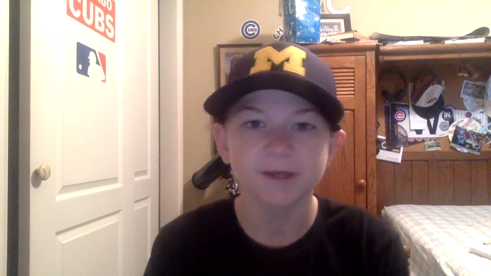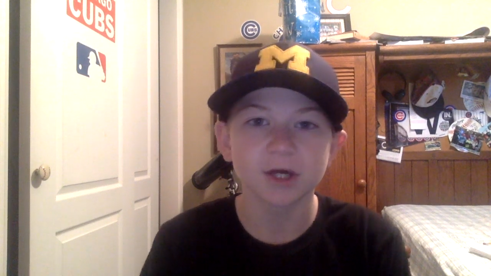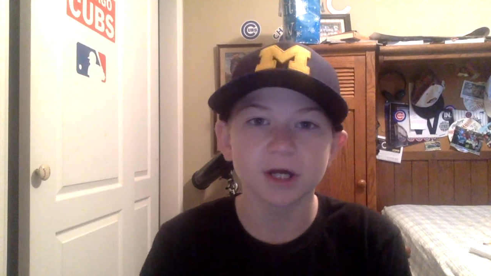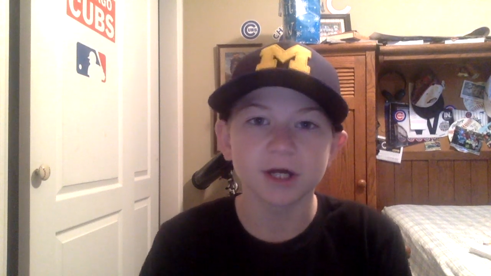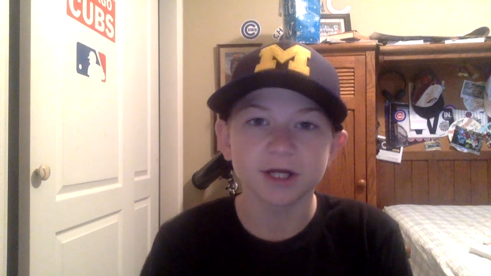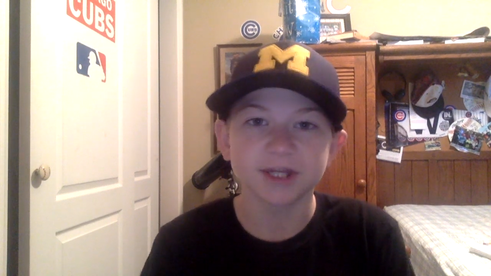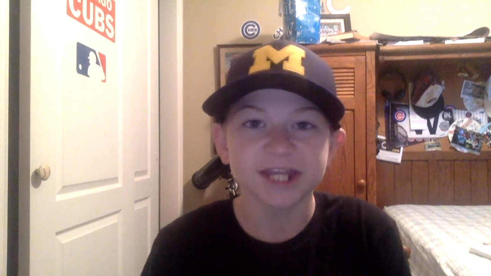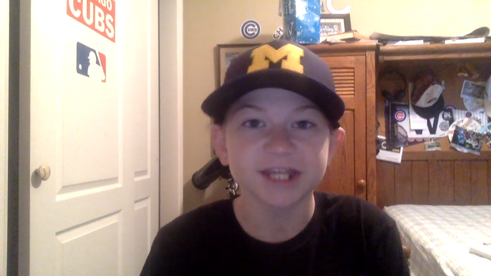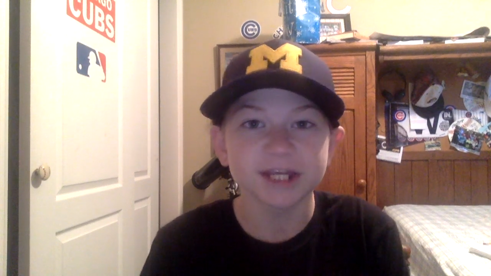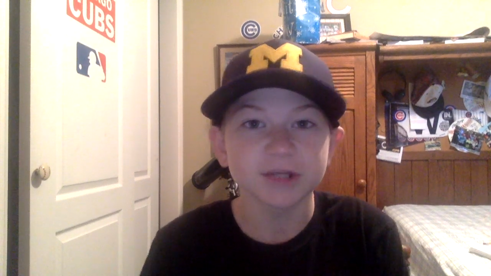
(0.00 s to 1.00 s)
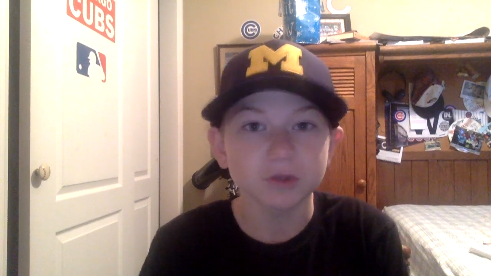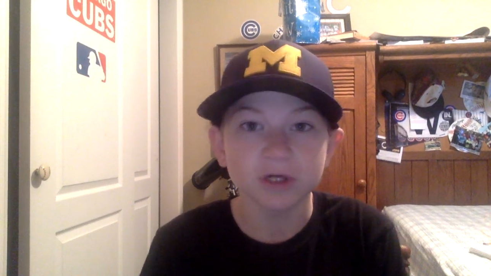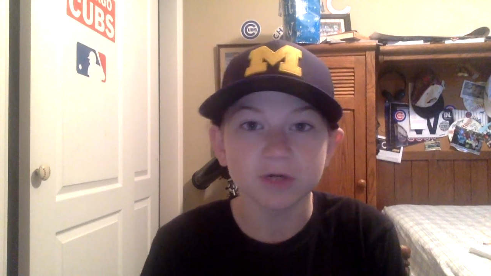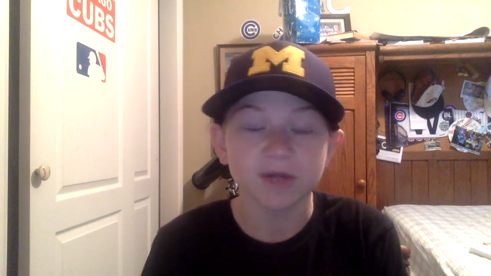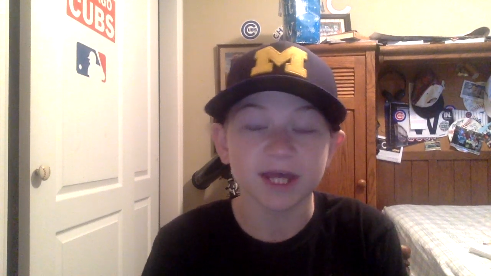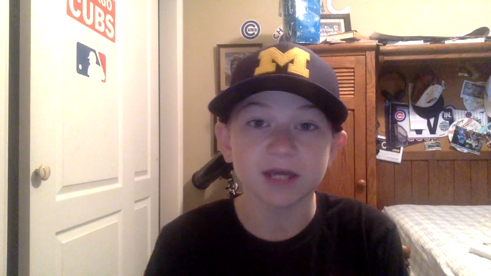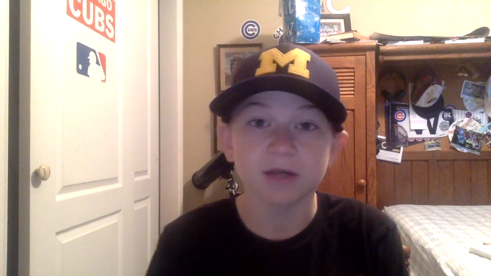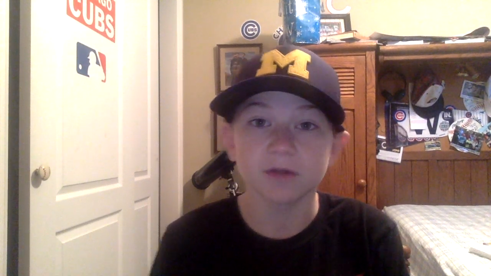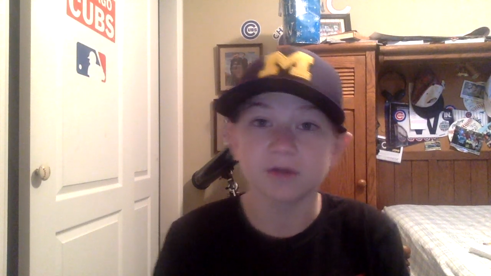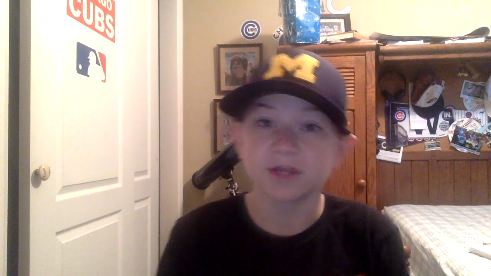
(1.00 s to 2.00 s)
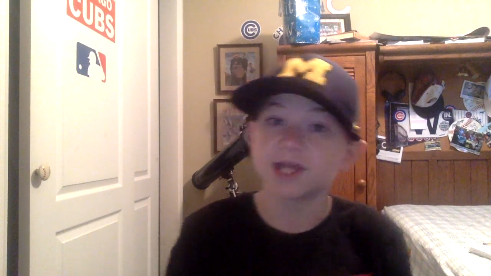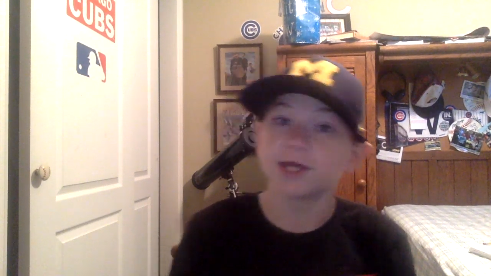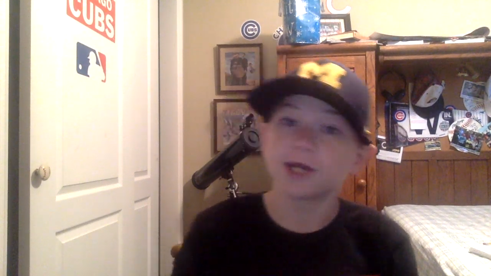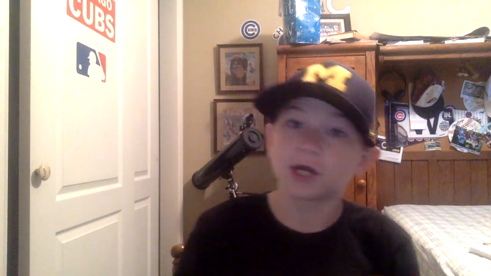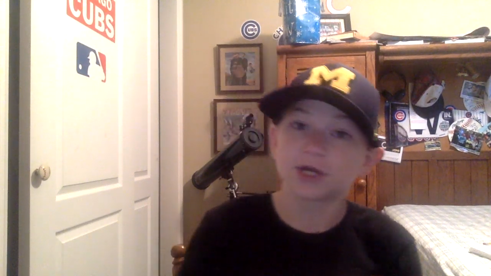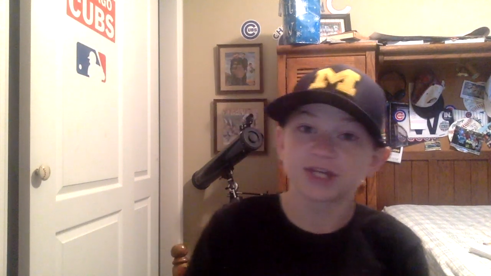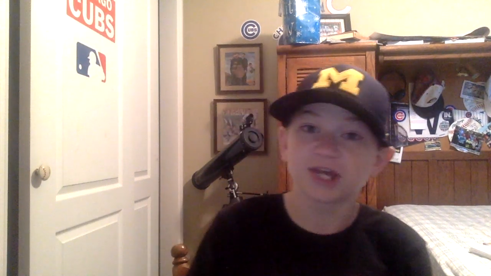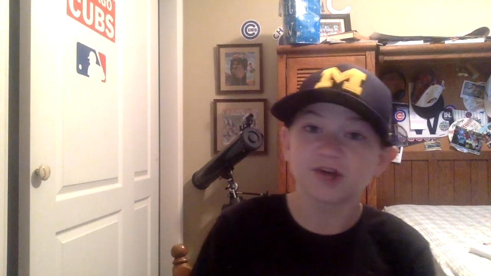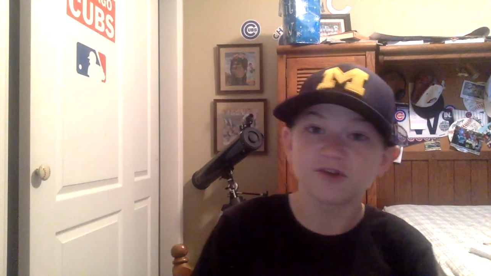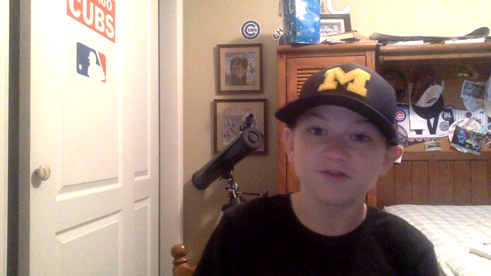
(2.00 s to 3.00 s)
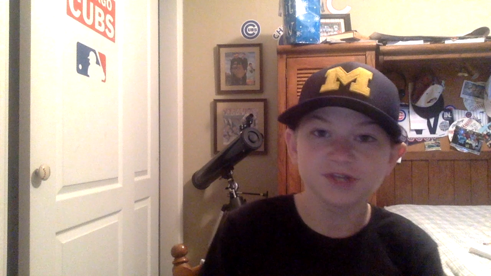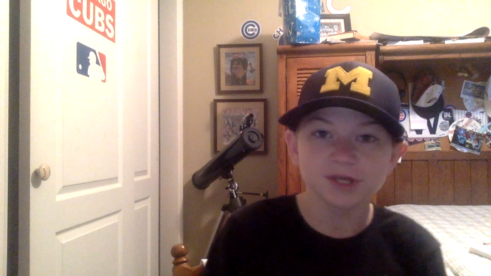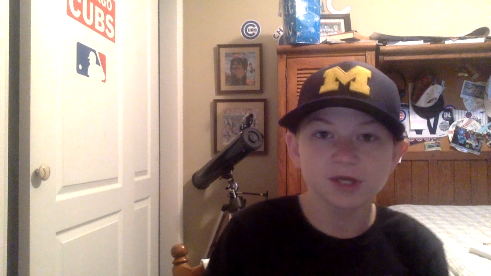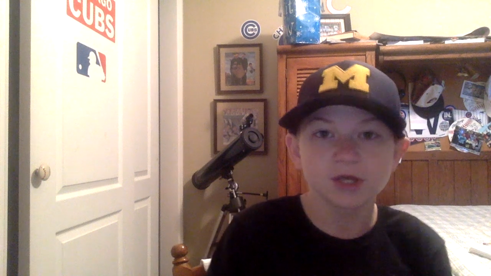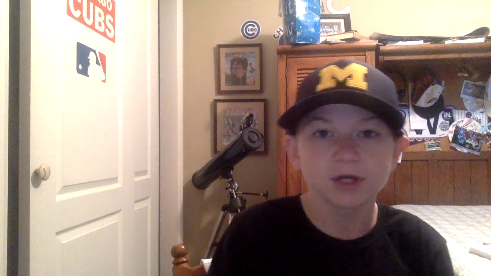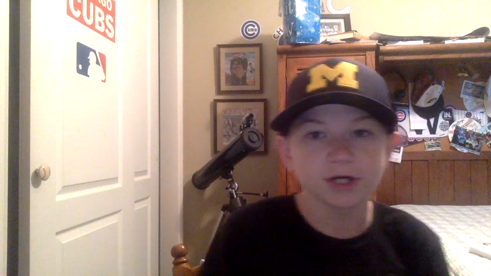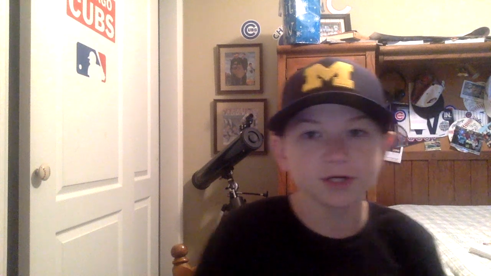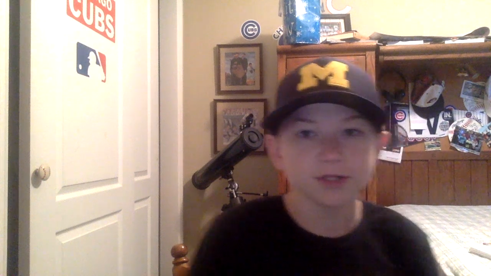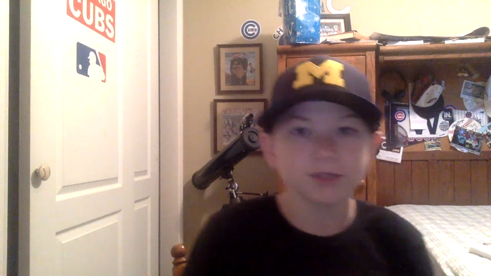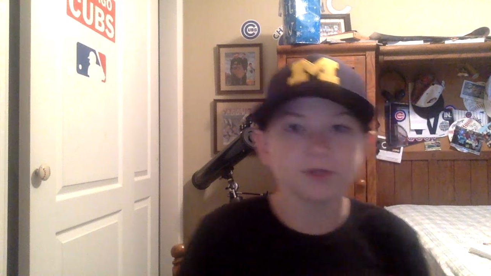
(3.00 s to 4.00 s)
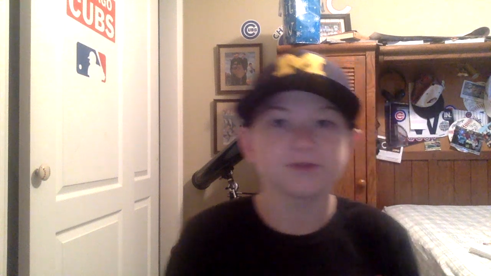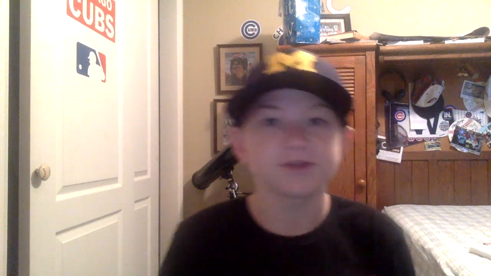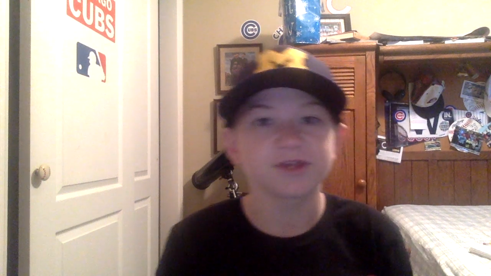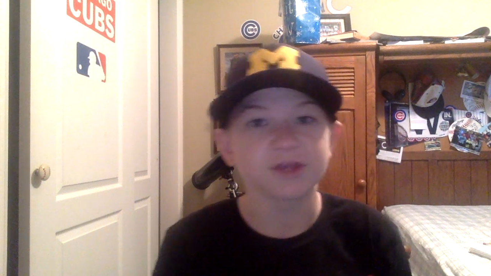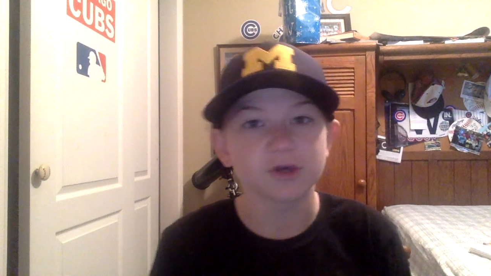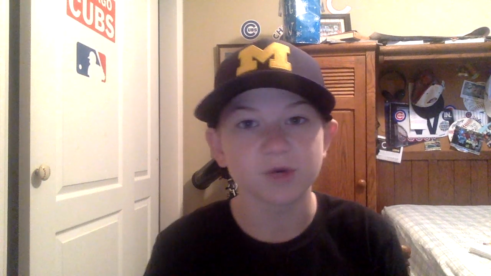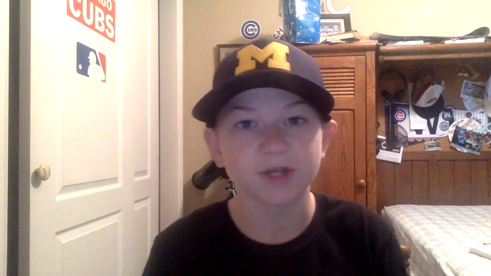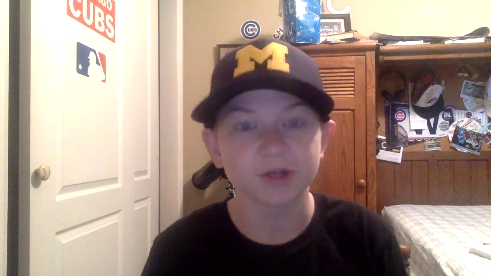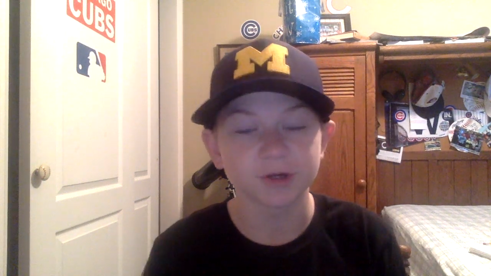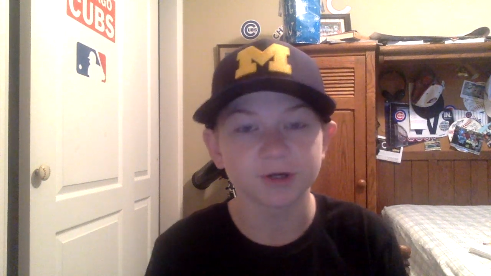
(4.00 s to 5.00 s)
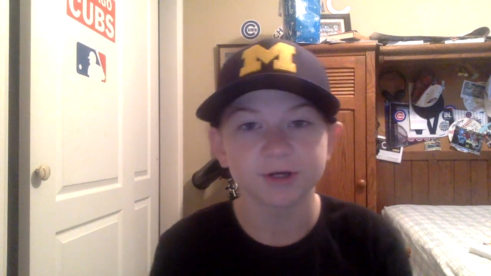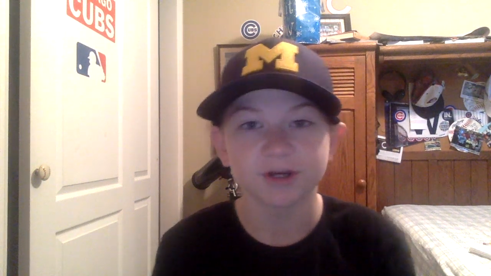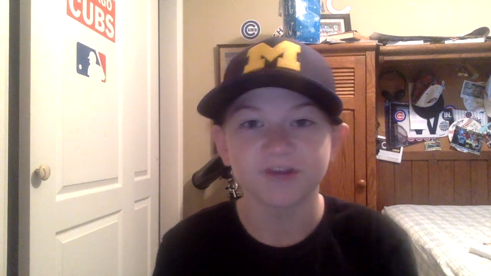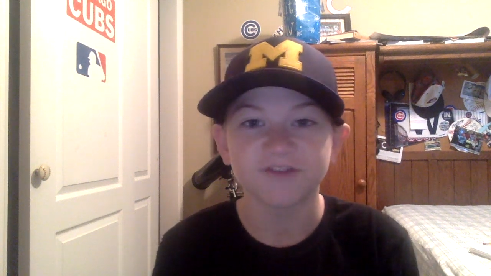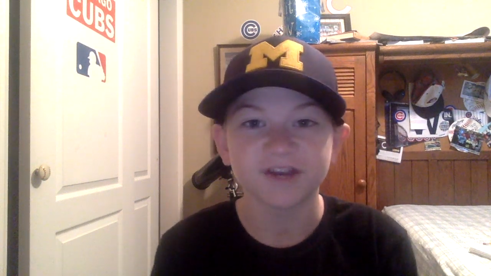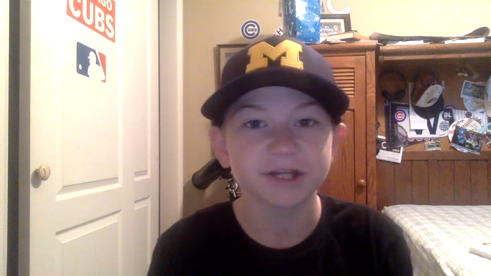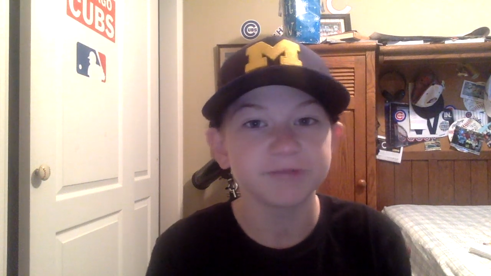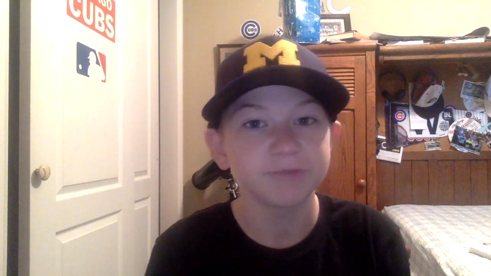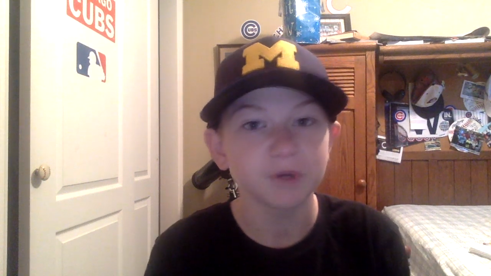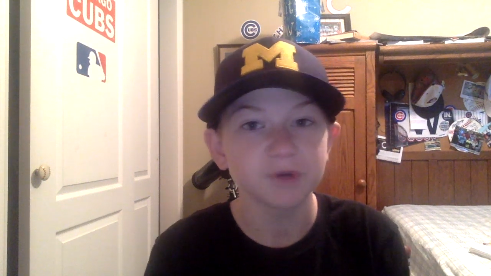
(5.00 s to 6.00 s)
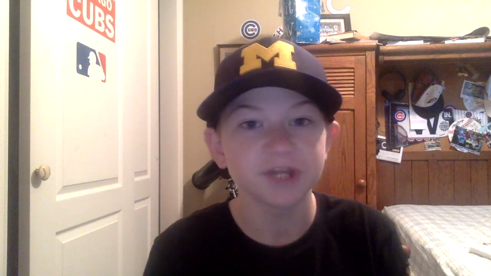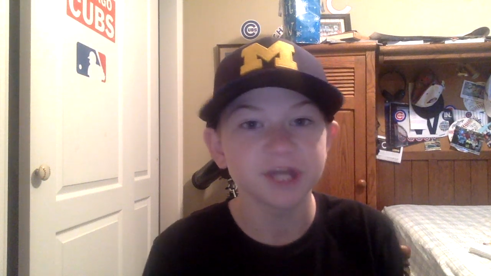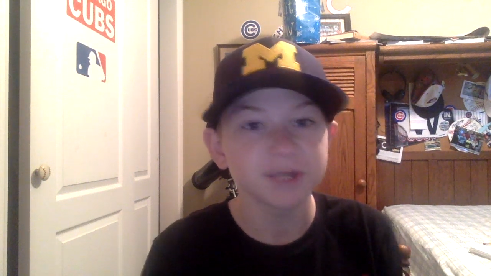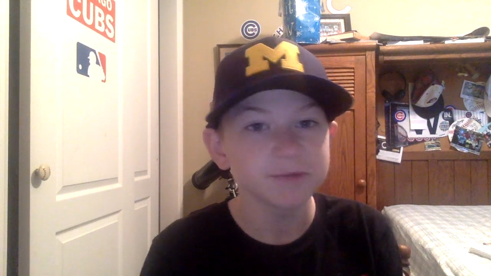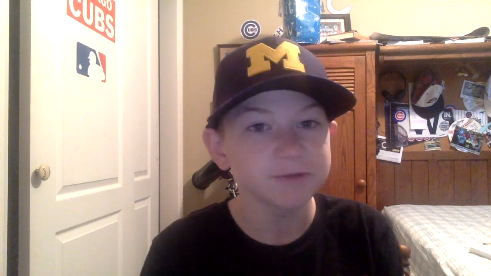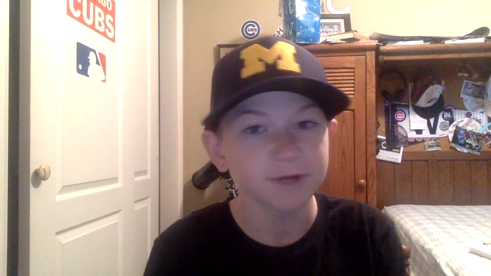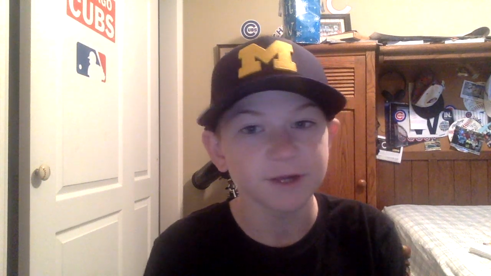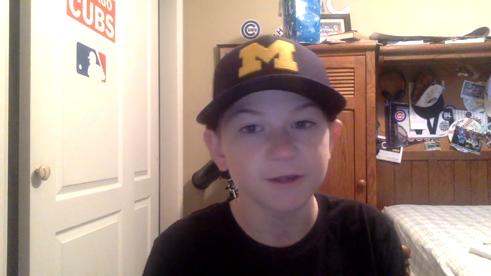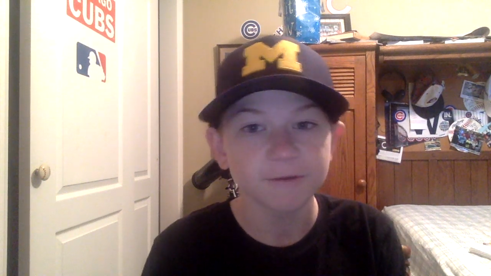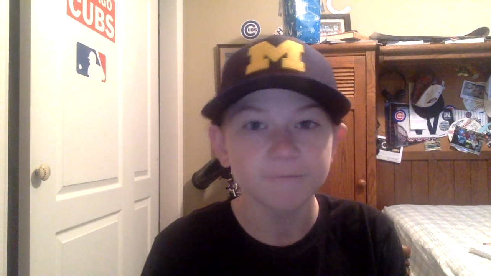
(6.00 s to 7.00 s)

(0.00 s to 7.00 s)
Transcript: that didn't look like themselves. The weather affected both teams, but